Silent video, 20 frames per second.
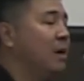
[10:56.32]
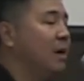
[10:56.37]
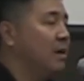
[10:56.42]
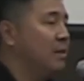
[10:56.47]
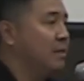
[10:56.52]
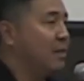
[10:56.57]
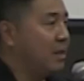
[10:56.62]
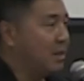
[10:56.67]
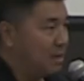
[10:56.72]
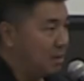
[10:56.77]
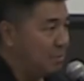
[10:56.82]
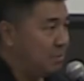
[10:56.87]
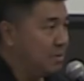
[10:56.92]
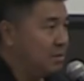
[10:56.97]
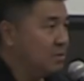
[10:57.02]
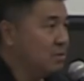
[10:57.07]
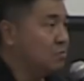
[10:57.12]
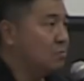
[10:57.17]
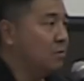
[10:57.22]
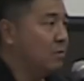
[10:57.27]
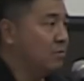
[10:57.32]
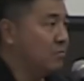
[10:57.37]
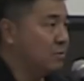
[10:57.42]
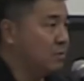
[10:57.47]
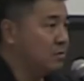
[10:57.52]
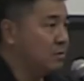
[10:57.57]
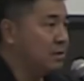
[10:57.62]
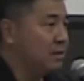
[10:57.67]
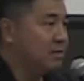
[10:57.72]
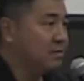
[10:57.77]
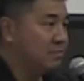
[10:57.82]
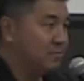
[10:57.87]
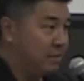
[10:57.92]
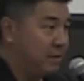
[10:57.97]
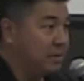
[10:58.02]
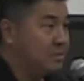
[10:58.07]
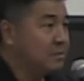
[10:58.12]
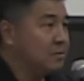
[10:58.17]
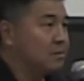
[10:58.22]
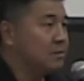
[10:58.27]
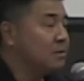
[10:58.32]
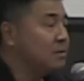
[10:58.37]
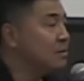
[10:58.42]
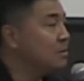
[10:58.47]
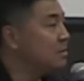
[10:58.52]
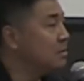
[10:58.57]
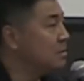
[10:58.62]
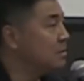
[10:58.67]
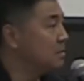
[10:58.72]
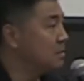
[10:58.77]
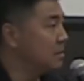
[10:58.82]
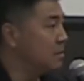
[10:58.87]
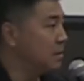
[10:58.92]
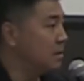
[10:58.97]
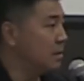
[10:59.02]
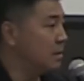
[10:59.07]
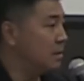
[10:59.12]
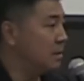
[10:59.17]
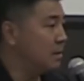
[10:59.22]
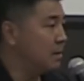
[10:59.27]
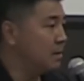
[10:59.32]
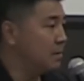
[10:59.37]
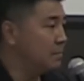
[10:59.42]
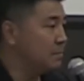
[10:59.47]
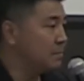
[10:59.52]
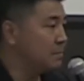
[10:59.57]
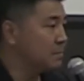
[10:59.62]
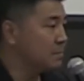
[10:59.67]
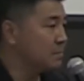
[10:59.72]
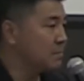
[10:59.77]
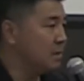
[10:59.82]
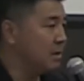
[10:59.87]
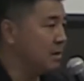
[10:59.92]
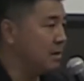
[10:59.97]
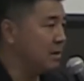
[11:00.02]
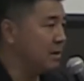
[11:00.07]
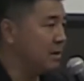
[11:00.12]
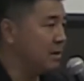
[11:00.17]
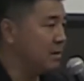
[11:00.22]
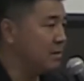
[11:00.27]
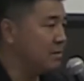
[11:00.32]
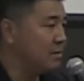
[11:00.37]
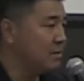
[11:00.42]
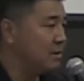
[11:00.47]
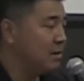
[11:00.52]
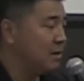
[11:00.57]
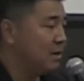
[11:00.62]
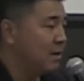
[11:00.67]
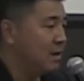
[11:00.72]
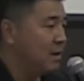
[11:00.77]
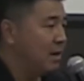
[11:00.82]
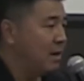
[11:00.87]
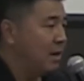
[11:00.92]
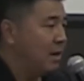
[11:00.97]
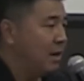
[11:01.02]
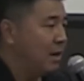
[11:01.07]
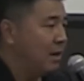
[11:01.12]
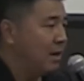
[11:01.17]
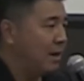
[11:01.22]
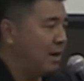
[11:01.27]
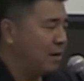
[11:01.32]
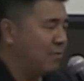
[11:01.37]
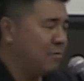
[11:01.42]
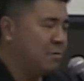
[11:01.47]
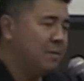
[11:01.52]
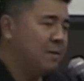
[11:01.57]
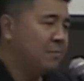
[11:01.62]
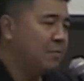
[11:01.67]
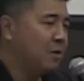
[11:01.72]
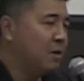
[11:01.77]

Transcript: And that allowed me to swivel and face her. Um, and, and I remember